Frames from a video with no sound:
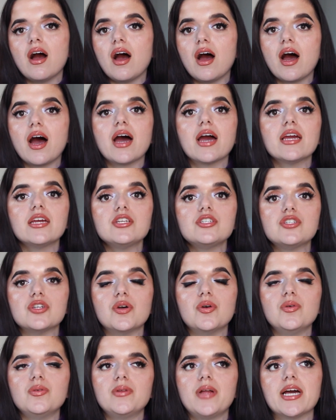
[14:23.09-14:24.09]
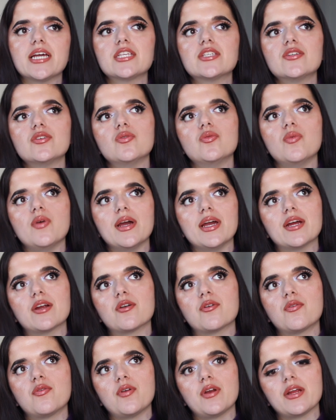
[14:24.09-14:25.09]
I don't like to
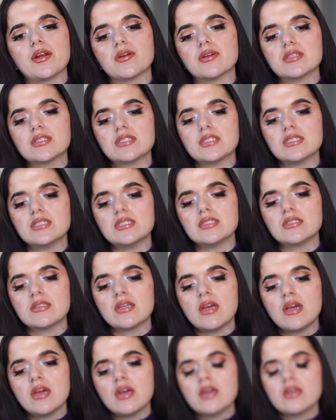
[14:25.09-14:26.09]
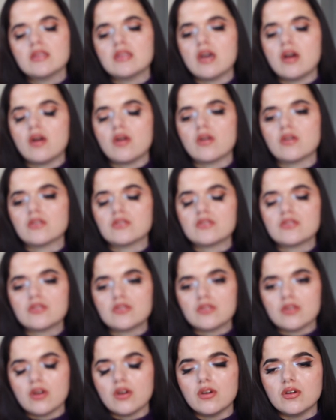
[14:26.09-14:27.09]
wear fragrances that are
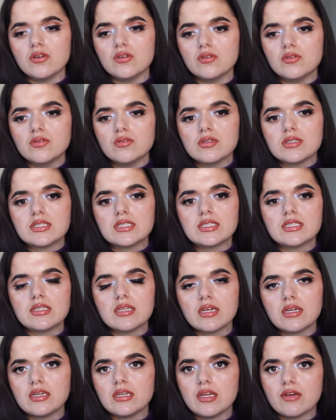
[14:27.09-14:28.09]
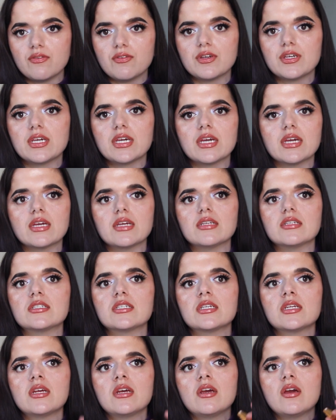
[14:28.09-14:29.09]
so
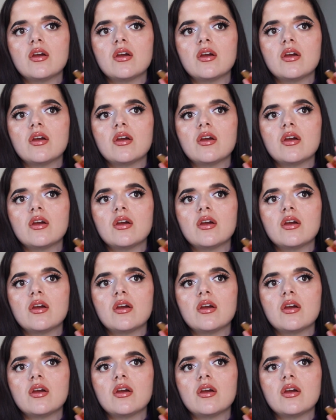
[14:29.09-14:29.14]
significant